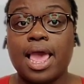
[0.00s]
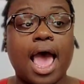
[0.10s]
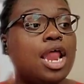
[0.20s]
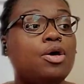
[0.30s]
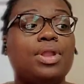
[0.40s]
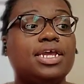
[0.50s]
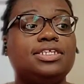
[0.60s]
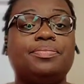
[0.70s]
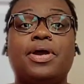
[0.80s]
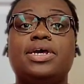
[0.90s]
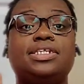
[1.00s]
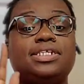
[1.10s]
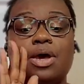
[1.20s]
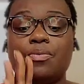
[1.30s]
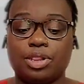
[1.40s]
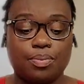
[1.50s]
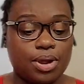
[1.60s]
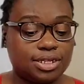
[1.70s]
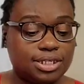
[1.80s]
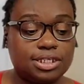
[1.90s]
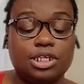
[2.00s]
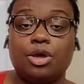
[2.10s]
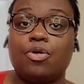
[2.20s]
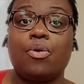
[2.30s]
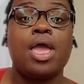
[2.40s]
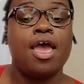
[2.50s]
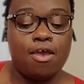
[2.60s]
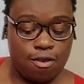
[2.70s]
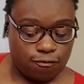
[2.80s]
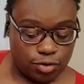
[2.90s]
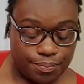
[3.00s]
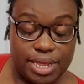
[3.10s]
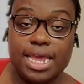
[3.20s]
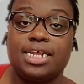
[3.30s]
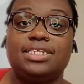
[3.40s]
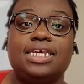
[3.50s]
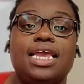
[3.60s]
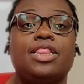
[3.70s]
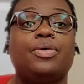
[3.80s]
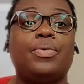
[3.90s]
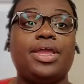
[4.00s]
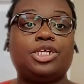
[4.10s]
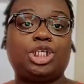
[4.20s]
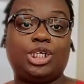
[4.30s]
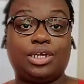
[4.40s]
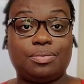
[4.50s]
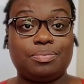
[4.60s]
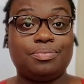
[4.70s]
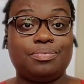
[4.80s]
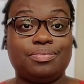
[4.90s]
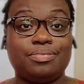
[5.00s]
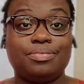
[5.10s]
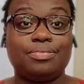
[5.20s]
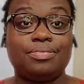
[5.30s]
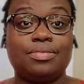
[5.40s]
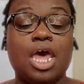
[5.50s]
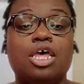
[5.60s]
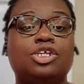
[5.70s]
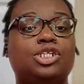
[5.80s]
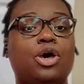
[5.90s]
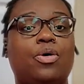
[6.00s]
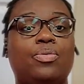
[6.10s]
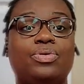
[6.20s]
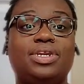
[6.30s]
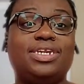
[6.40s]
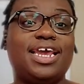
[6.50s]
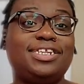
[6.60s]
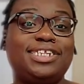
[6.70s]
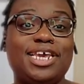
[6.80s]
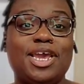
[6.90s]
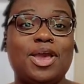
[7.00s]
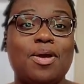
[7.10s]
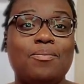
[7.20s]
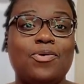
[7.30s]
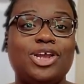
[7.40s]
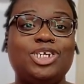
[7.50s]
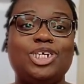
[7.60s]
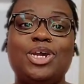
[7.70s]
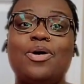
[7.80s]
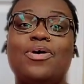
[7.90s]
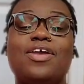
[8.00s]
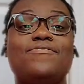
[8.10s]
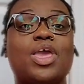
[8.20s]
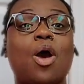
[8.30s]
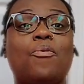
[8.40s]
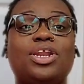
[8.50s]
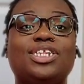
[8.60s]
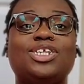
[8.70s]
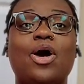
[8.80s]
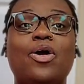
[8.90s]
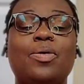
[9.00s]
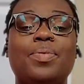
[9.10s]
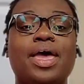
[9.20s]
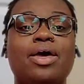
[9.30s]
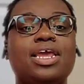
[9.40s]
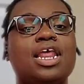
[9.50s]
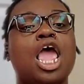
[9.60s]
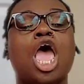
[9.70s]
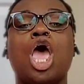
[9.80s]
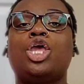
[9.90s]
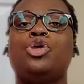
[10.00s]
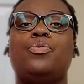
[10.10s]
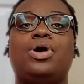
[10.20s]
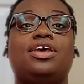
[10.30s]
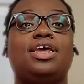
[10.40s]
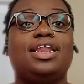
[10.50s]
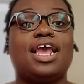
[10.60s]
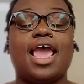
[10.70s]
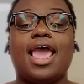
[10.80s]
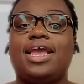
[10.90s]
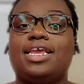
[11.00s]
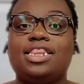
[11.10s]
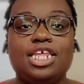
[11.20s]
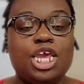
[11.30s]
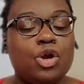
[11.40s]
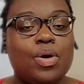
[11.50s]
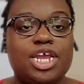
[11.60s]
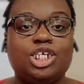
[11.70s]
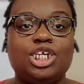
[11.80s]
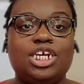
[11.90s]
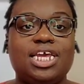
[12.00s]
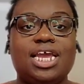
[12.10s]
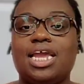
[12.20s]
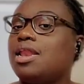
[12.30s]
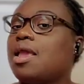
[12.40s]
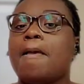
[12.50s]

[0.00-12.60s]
I don't like surprises. I want the process to go from beginning to end the way it should. So debt to income ratio, if y'all want to talk about it, you want to get the equation again,